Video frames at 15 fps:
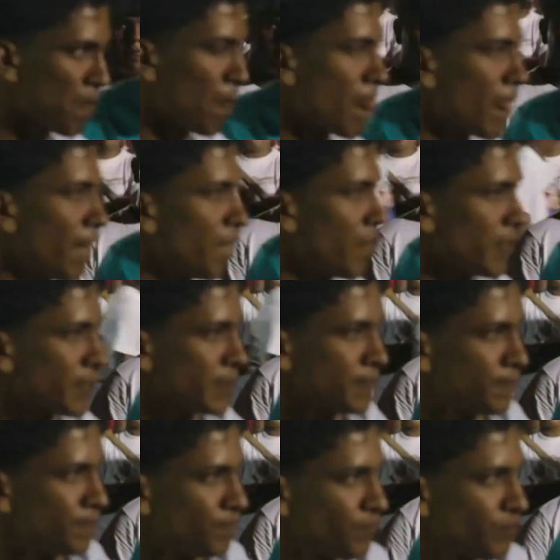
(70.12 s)
and
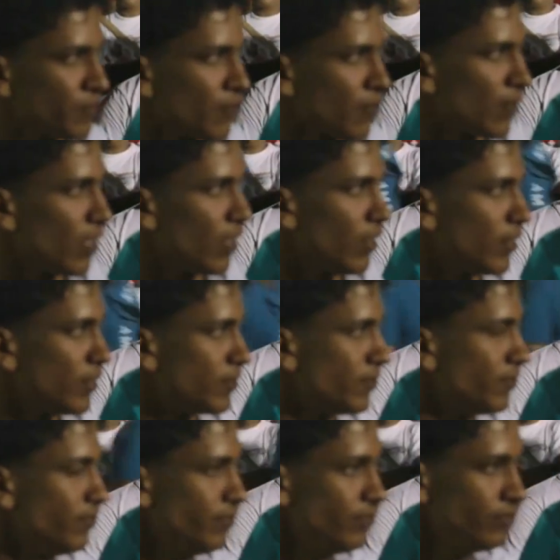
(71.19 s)
Guyana's largest
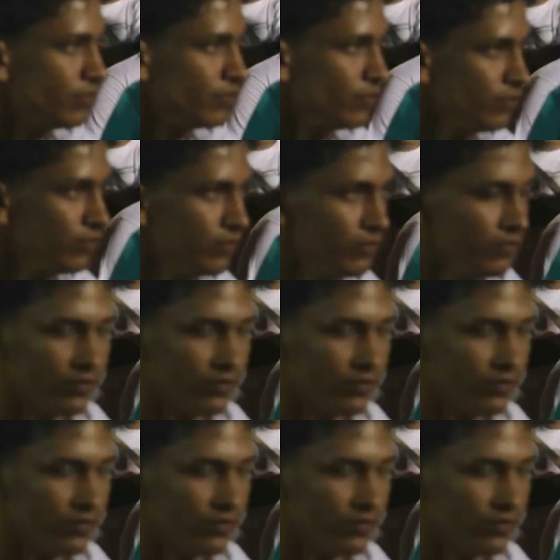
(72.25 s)
ethnic group.